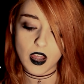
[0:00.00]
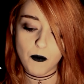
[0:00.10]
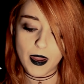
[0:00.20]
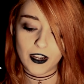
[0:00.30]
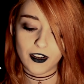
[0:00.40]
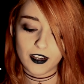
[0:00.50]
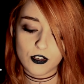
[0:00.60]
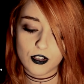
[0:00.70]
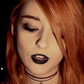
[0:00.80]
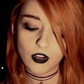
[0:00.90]
a
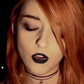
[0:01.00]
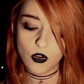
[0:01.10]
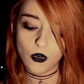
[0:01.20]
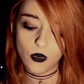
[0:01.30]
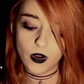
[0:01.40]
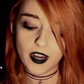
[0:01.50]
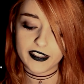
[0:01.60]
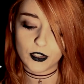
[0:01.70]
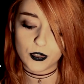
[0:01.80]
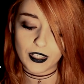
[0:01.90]
marriage, or an
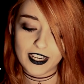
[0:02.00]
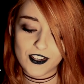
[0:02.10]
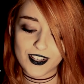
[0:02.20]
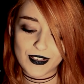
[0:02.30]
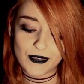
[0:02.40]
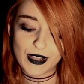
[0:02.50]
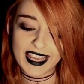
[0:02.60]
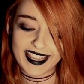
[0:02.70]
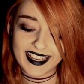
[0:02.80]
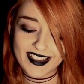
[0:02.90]
outrageous fling.